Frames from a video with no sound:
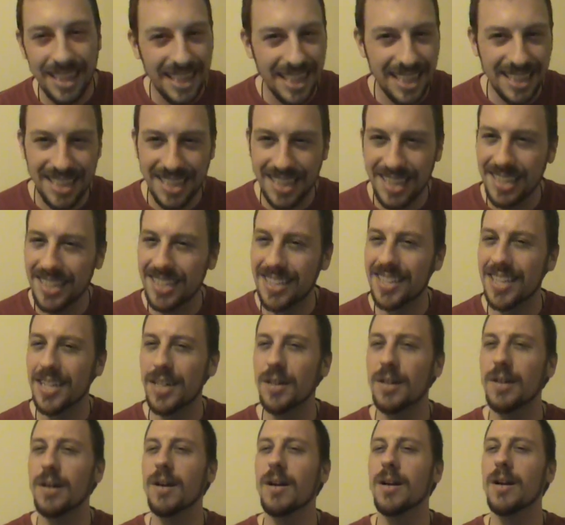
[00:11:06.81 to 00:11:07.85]
is
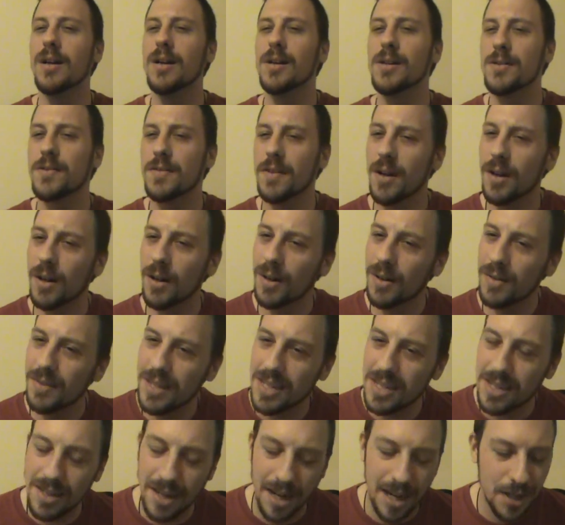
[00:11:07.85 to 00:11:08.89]
considered earth. Earth
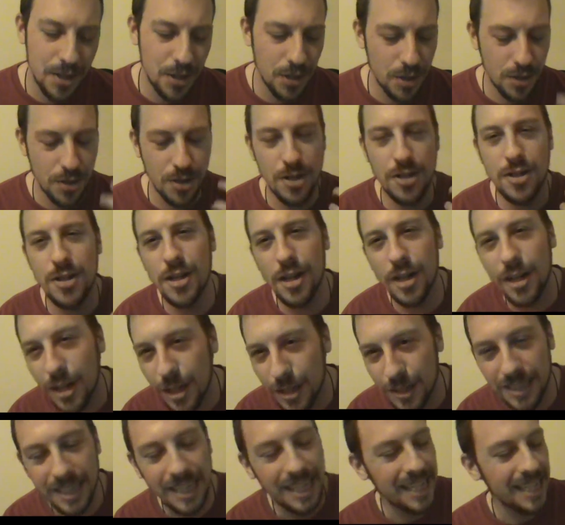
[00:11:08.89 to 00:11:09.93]
is not just
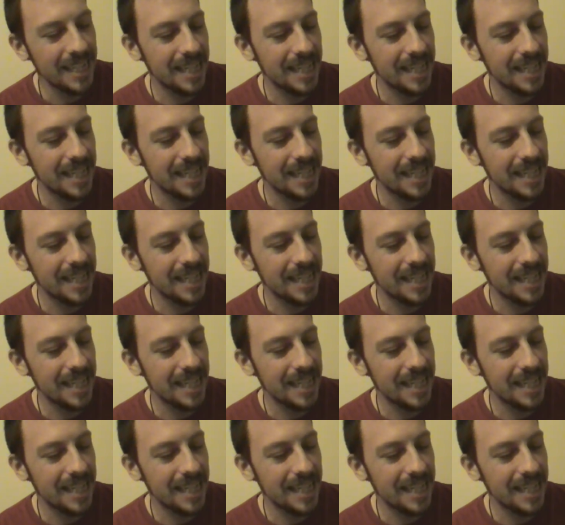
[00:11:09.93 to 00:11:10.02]
dirt.